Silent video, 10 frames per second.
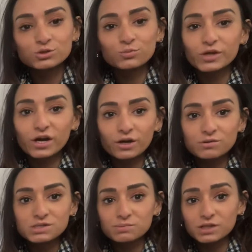we are
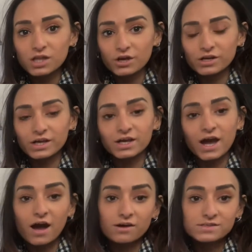going to be learning
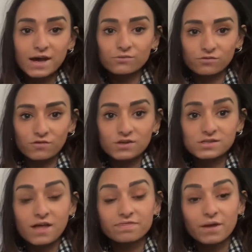our sounds first,
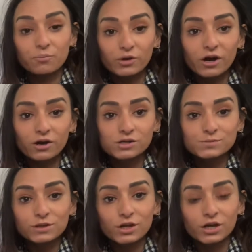and then we are going to
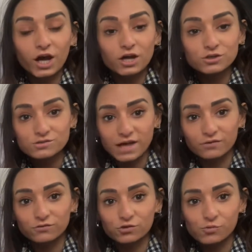be learning our new
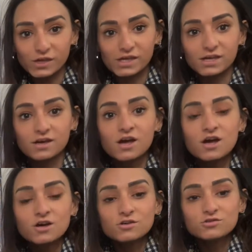sound for the week.
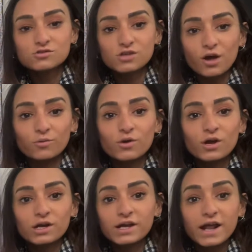So,
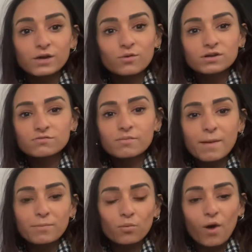can anyone
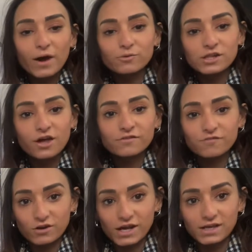remember why we learn
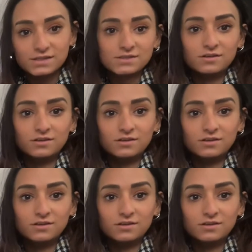phonics?